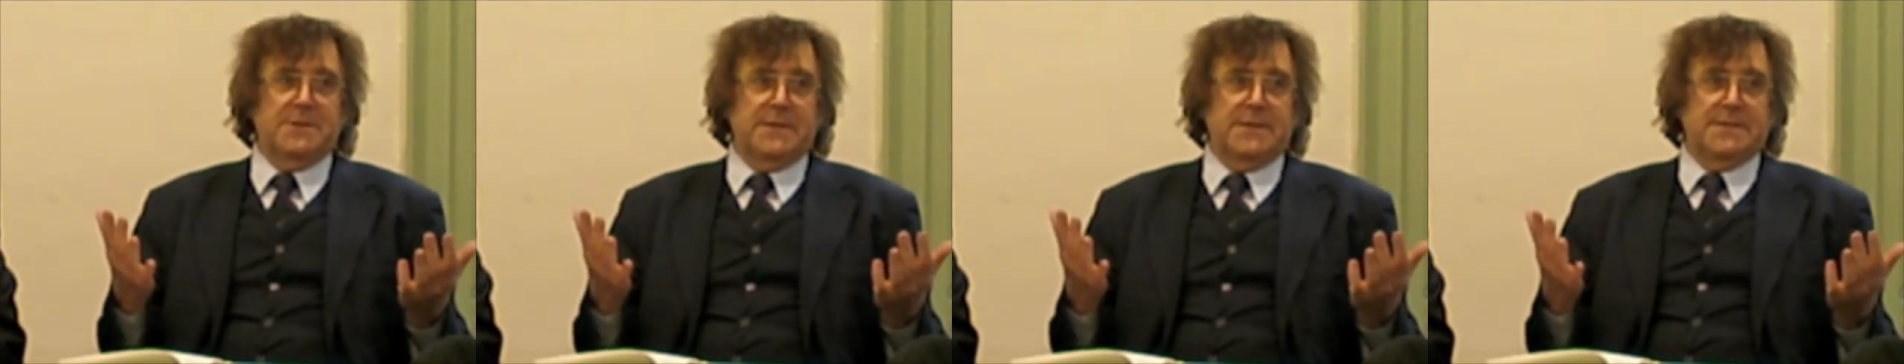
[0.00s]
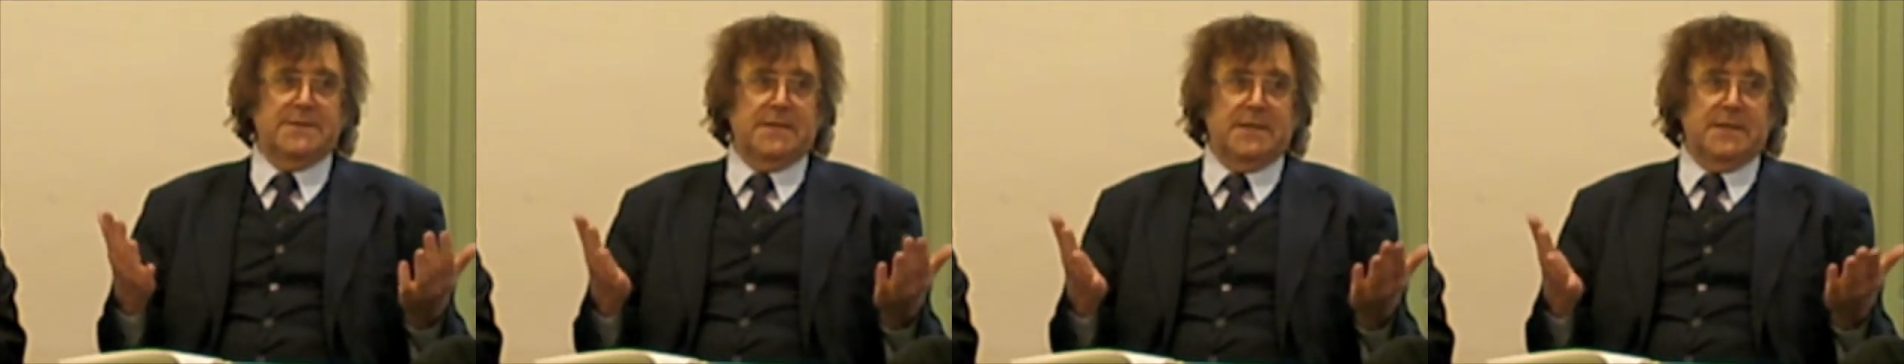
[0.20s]

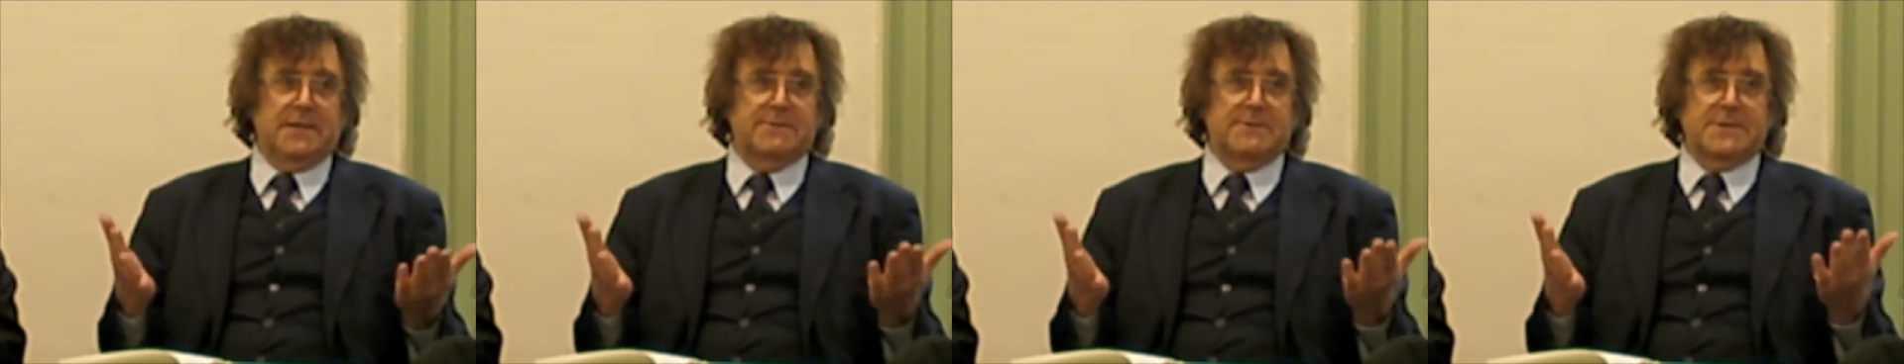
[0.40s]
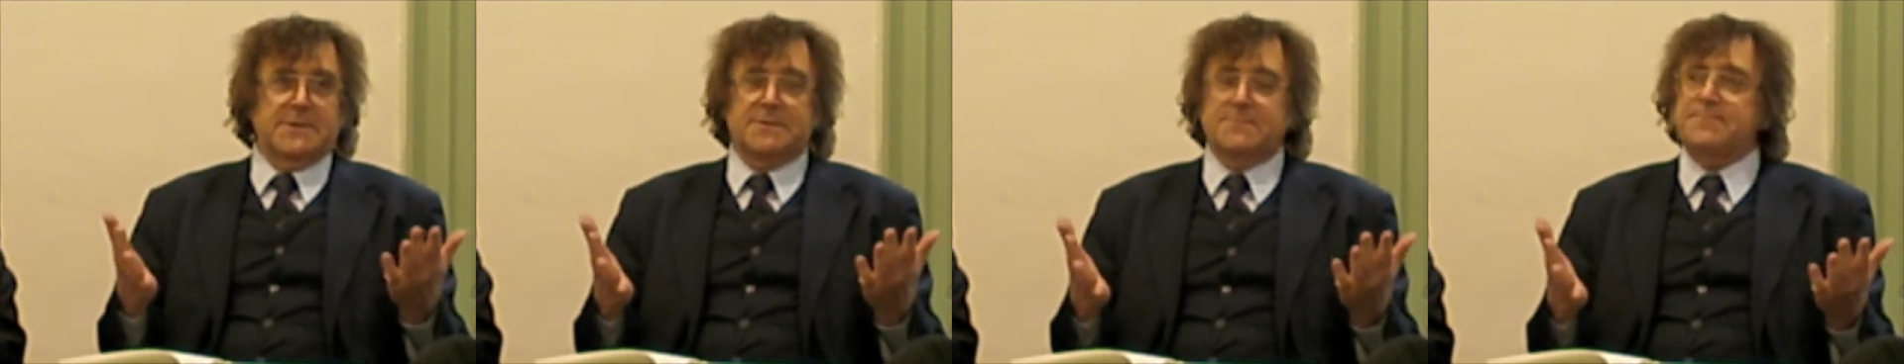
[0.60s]
million.
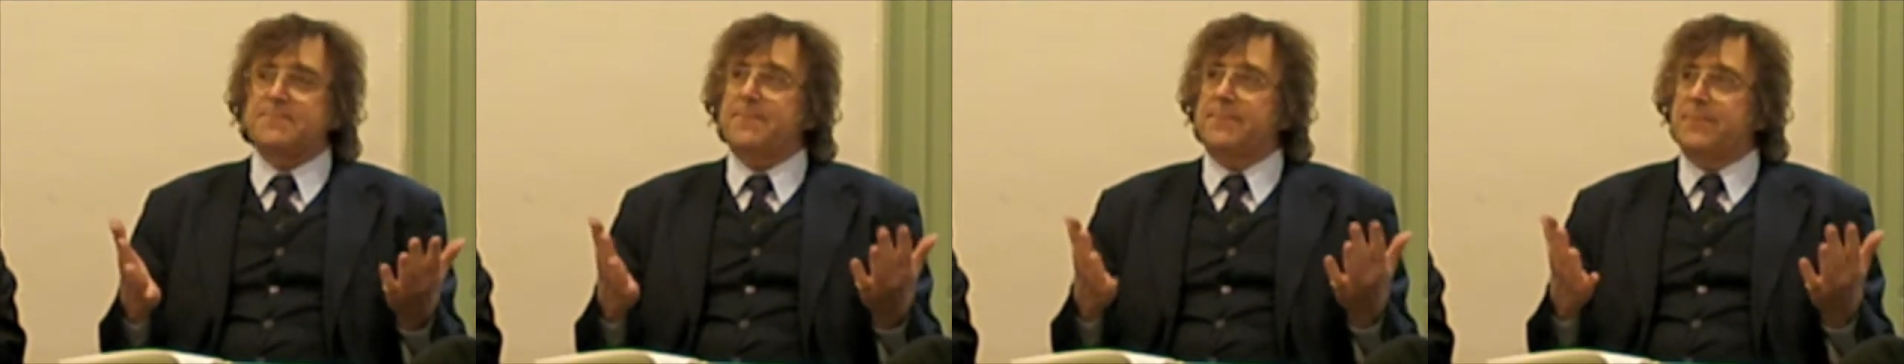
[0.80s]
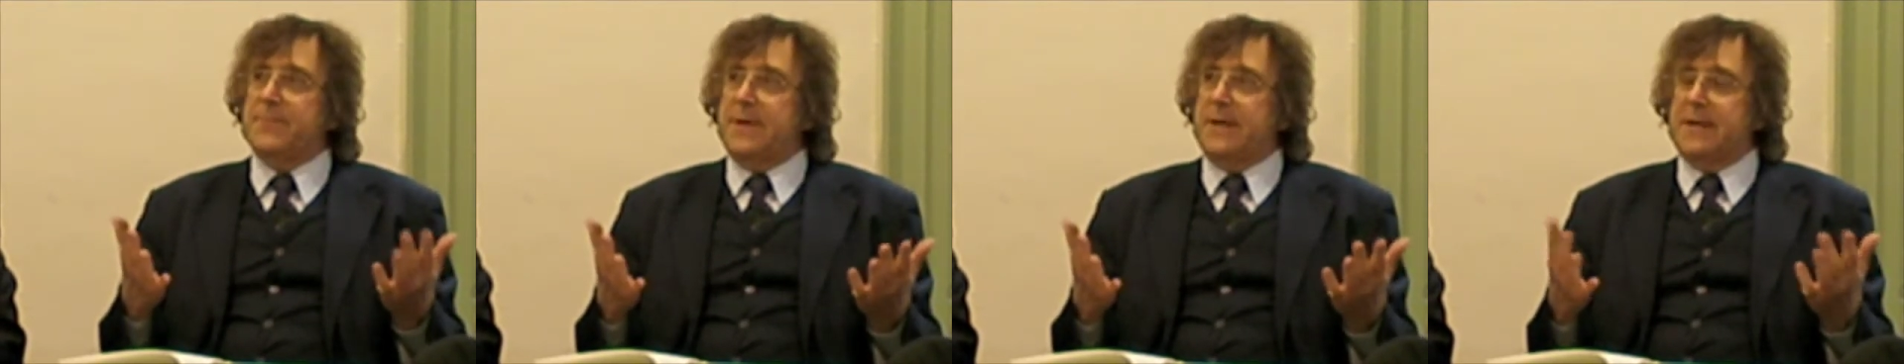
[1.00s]

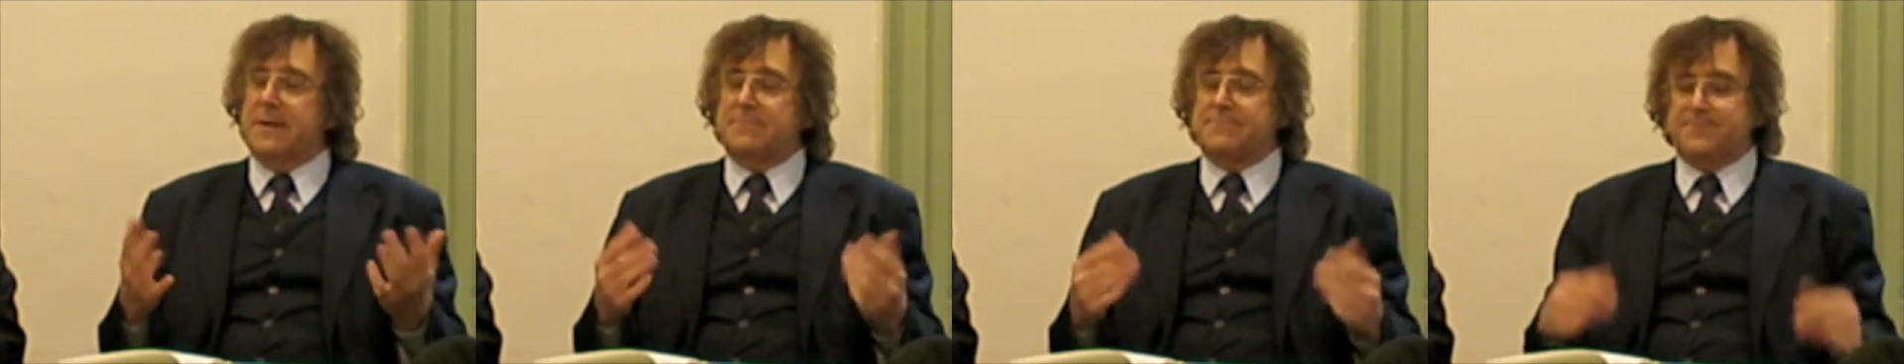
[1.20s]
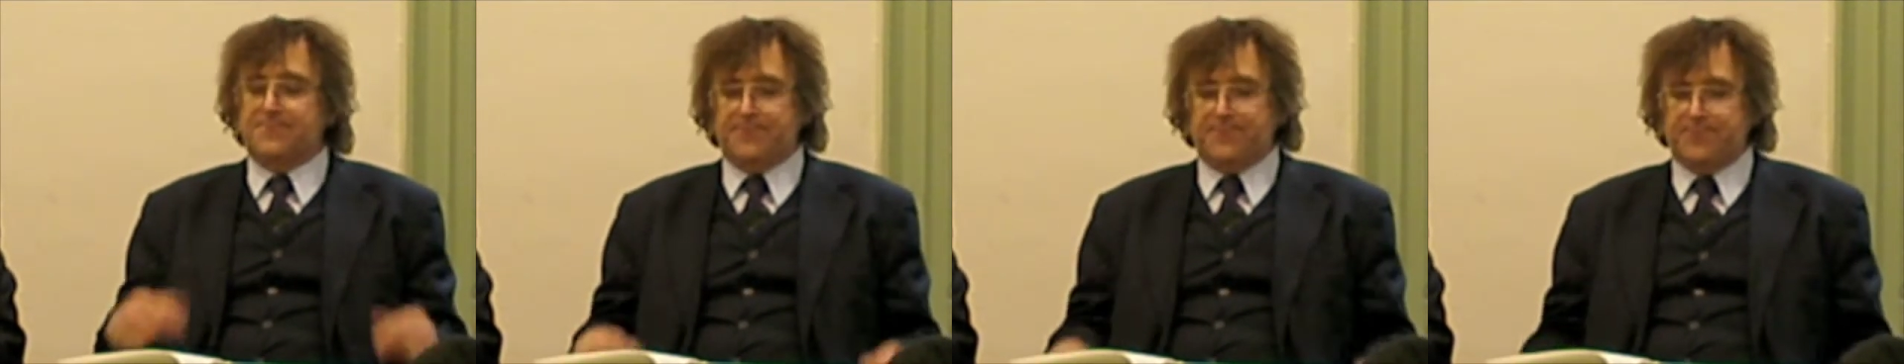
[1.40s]

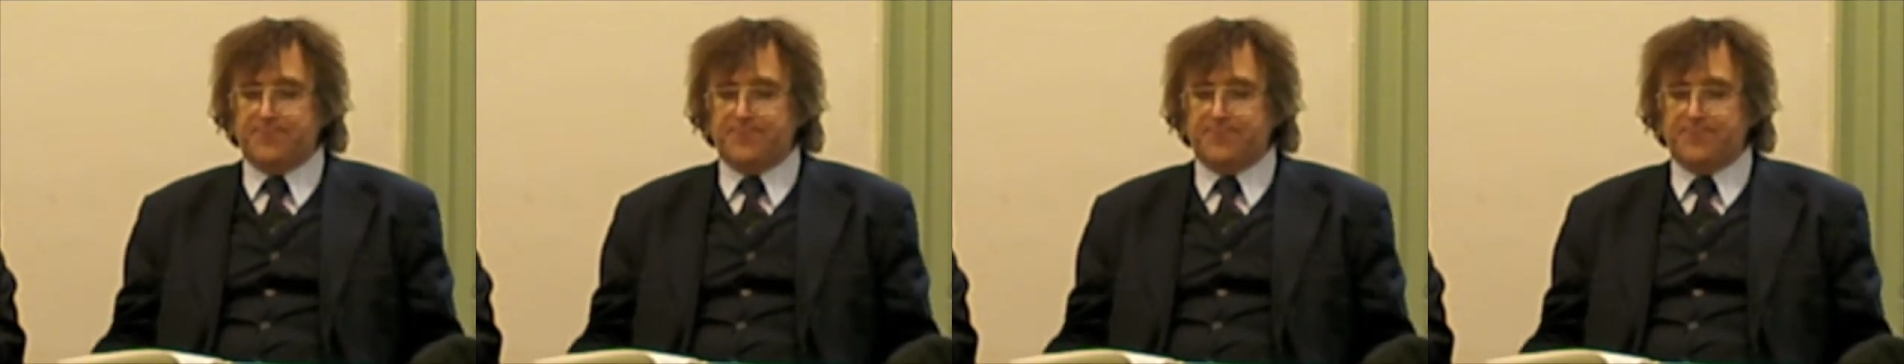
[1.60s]
Now,